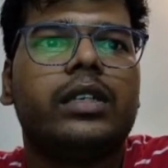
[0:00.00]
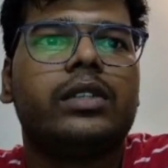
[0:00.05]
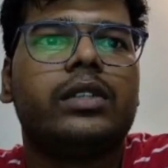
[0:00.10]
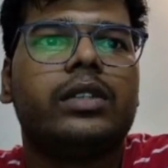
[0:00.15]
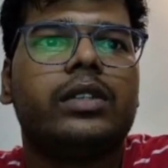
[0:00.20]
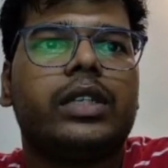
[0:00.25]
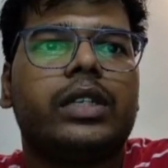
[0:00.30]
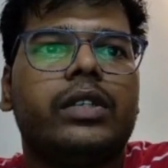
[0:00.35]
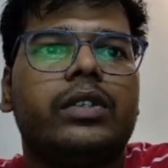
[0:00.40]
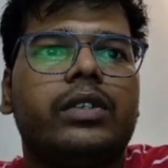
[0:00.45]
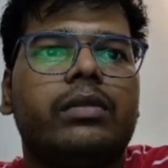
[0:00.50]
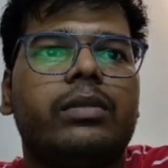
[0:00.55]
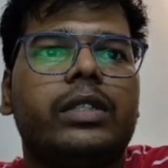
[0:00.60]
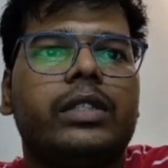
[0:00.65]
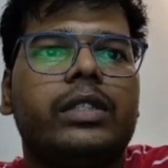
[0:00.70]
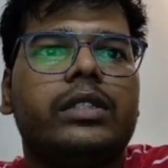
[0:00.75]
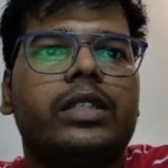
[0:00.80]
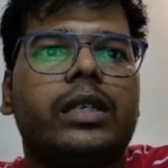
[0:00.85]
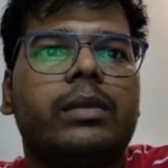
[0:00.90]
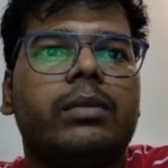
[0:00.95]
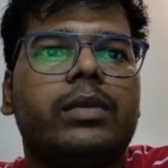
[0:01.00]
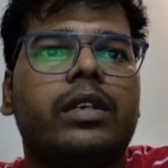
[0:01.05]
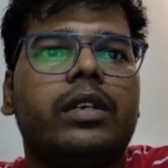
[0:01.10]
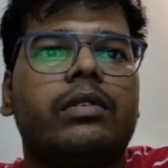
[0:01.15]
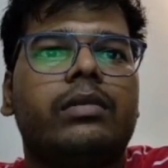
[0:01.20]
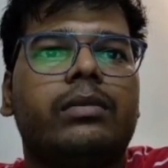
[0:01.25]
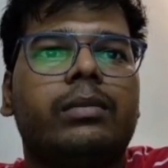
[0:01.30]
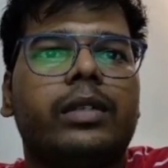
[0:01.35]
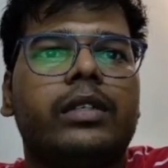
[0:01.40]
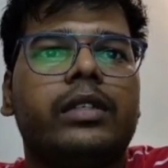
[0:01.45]
So tenure means number
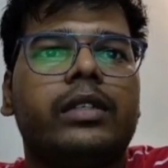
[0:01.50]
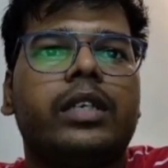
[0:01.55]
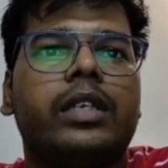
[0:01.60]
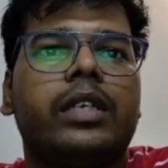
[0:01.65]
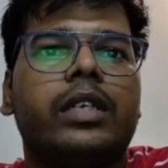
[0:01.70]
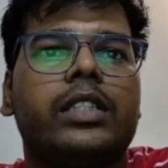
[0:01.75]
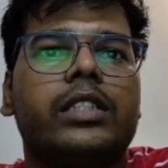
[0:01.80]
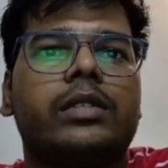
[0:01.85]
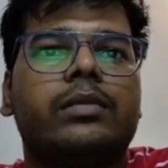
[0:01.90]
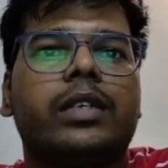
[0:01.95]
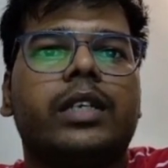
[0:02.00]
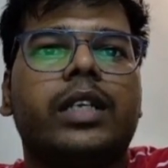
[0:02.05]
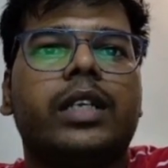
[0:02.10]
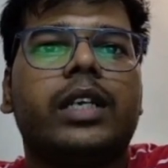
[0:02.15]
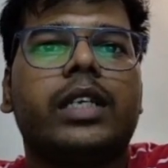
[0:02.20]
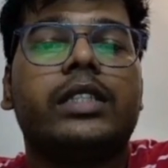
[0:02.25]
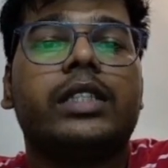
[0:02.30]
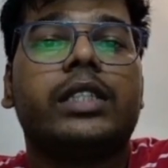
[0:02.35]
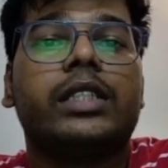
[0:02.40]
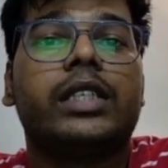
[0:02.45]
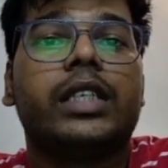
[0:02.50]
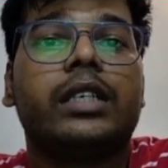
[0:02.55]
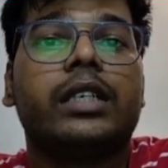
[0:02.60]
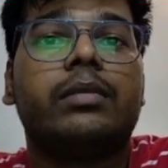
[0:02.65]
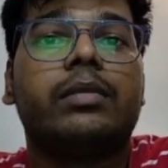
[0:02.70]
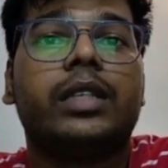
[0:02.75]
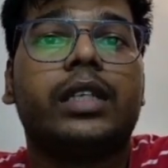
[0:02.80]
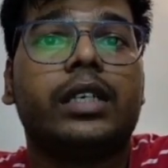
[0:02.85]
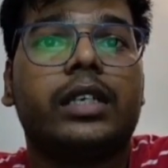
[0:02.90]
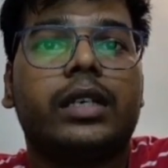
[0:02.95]
of months the customer has
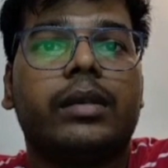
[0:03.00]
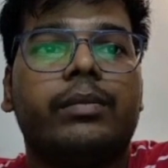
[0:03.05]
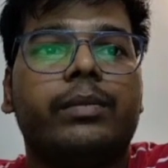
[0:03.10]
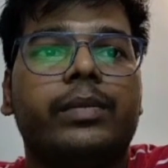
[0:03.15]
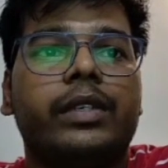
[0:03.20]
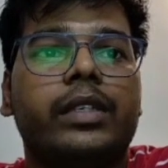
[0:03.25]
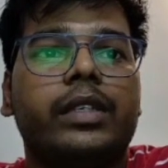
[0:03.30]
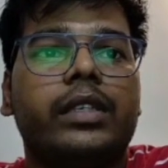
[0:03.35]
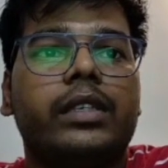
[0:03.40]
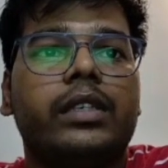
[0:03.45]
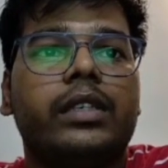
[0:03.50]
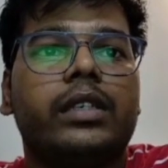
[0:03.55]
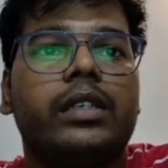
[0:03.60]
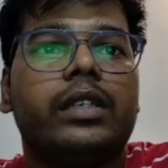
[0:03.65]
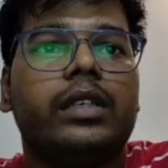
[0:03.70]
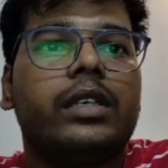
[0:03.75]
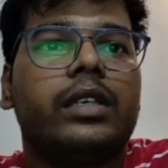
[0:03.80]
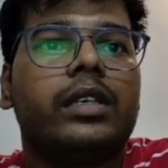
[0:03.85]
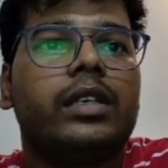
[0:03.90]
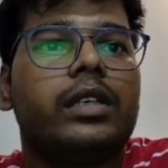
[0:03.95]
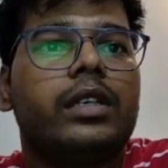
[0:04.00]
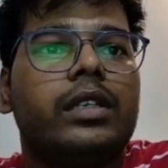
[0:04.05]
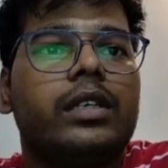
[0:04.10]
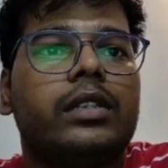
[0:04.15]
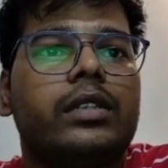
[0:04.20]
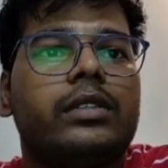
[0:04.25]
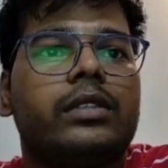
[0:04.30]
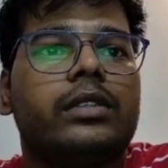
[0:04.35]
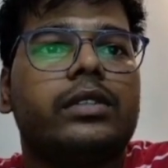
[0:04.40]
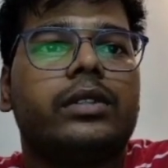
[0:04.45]
stayed with the company.
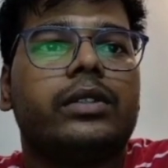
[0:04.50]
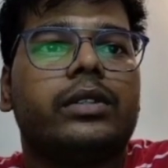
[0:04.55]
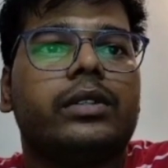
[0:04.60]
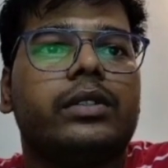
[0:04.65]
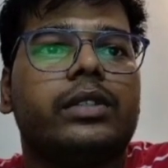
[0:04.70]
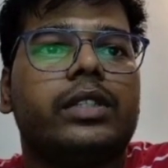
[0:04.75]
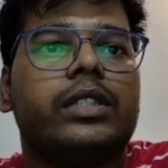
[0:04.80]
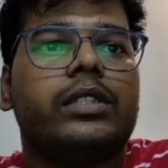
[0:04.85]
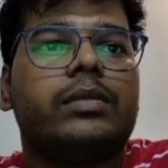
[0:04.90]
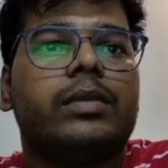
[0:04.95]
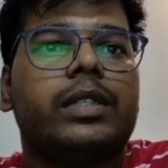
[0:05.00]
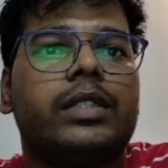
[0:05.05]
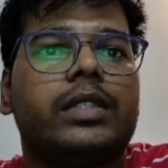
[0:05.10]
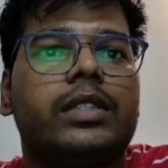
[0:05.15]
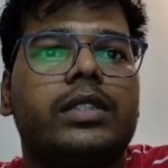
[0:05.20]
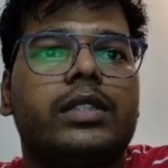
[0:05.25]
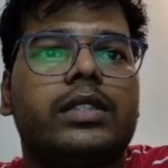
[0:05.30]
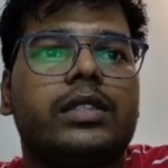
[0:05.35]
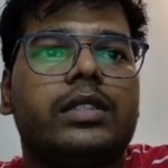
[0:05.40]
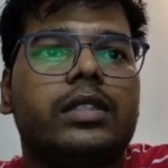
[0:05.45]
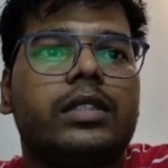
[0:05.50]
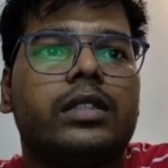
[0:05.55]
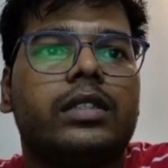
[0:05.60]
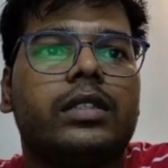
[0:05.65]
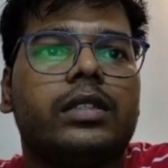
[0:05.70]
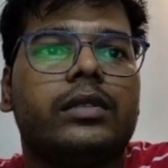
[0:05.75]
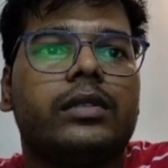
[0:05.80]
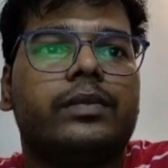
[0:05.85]
So this means